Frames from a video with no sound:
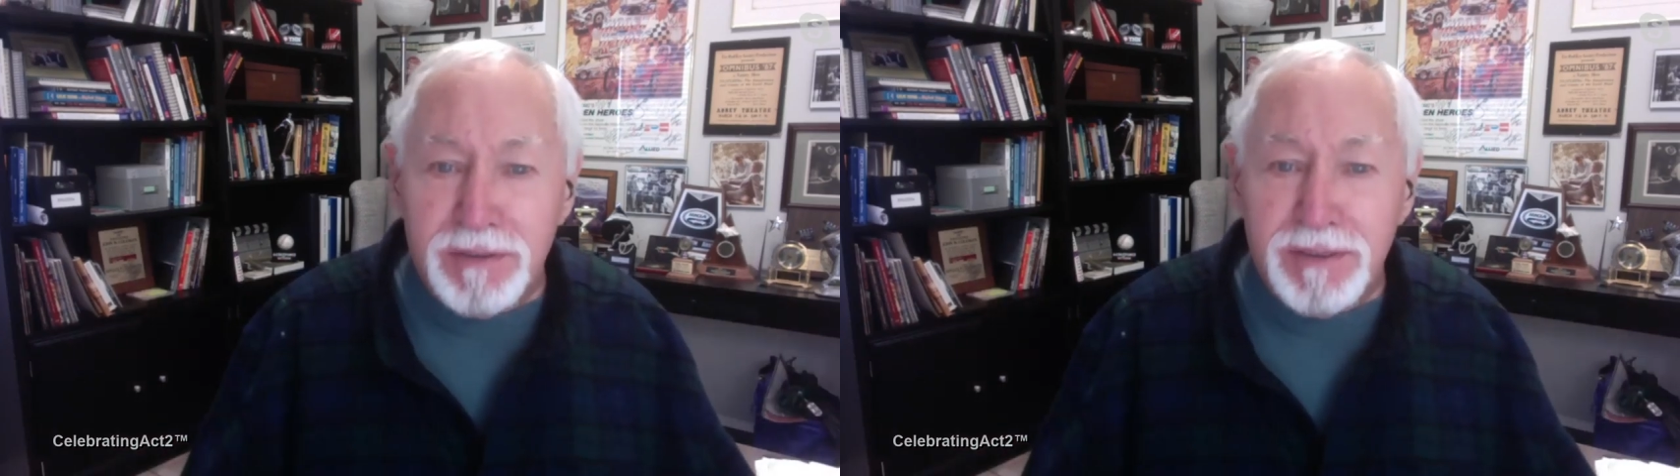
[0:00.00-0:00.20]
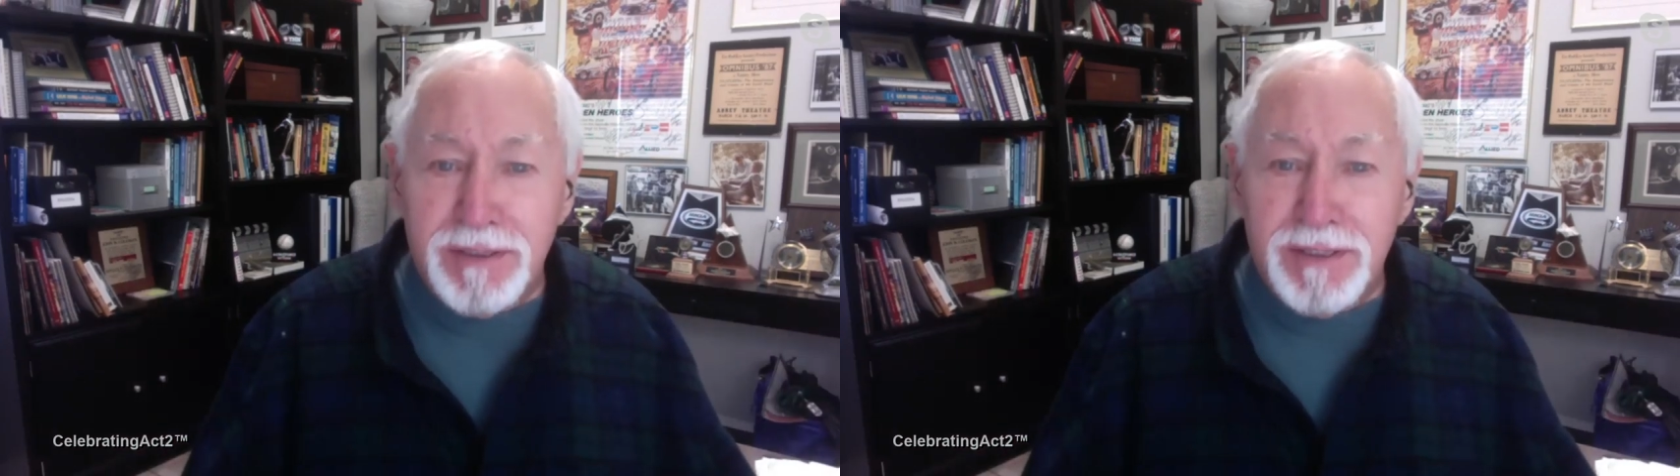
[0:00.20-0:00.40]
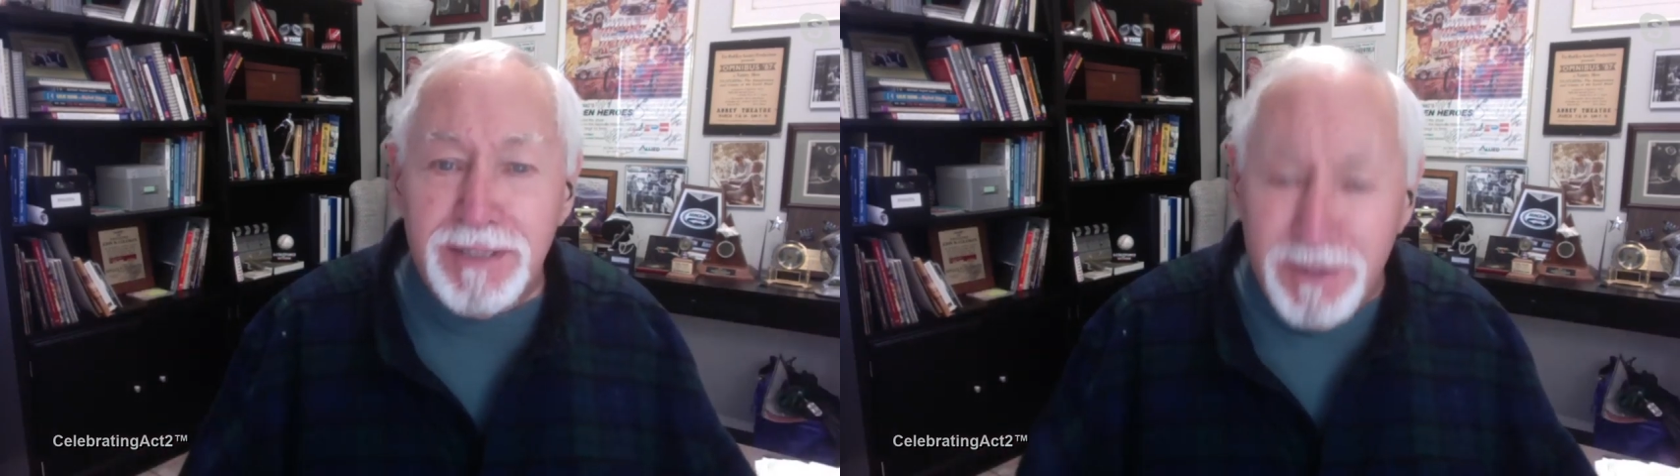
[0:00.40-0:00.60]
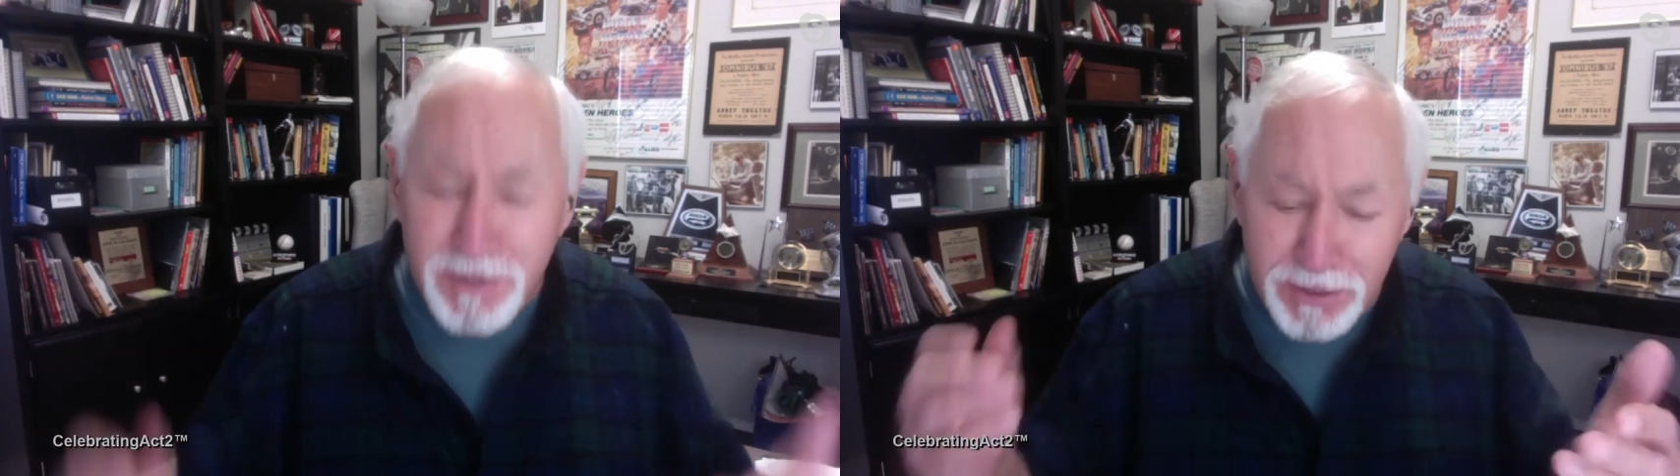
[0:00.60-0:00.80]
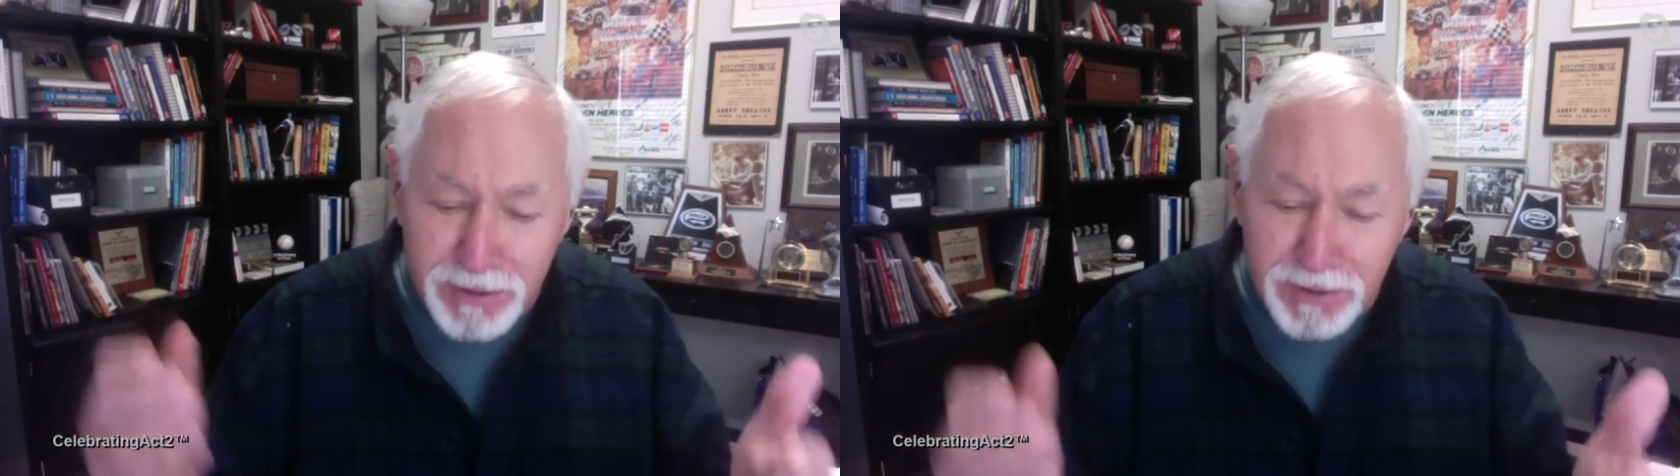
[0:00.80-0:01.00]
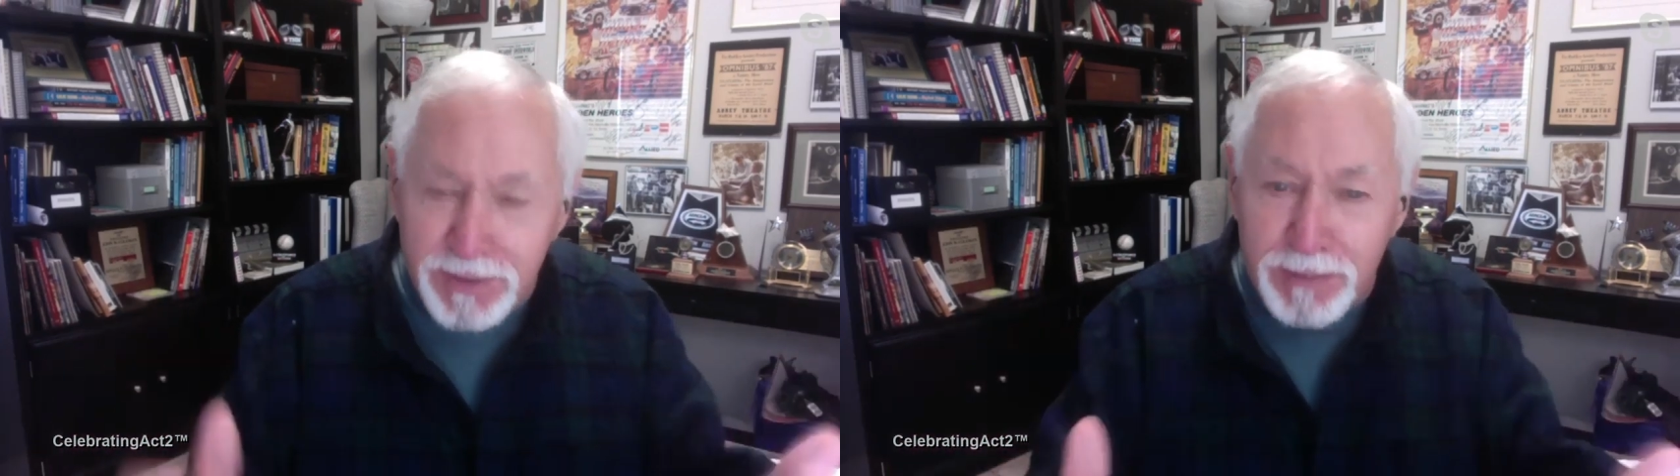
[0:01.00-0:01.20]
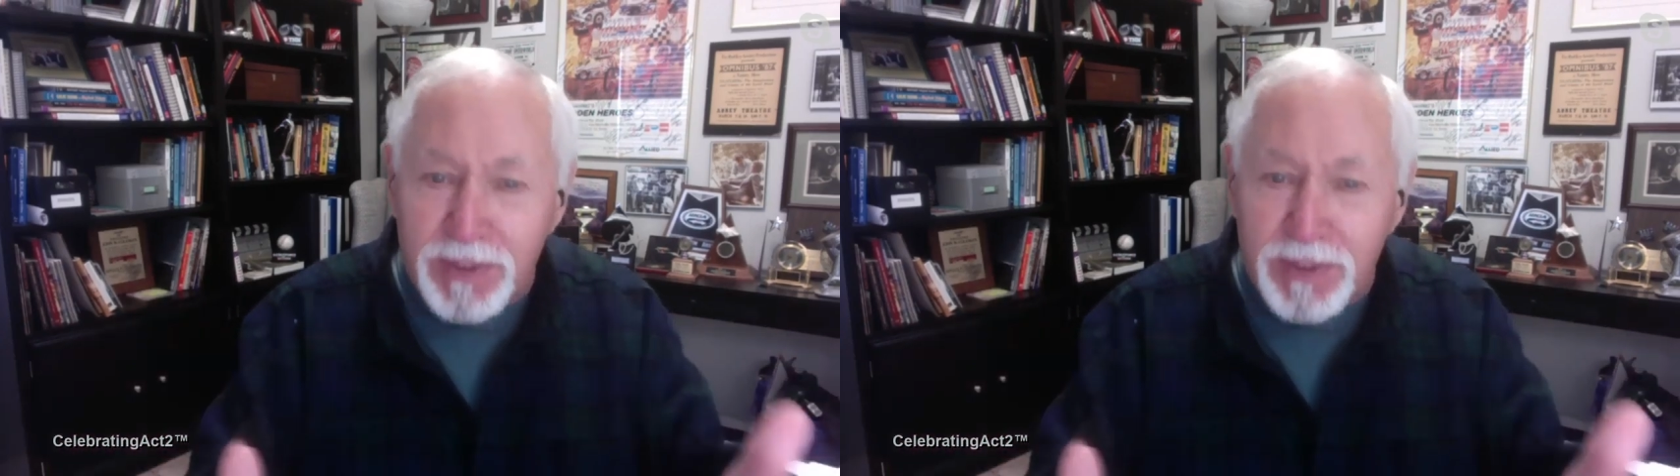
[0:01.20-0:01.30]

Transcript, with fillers: Here's a little something for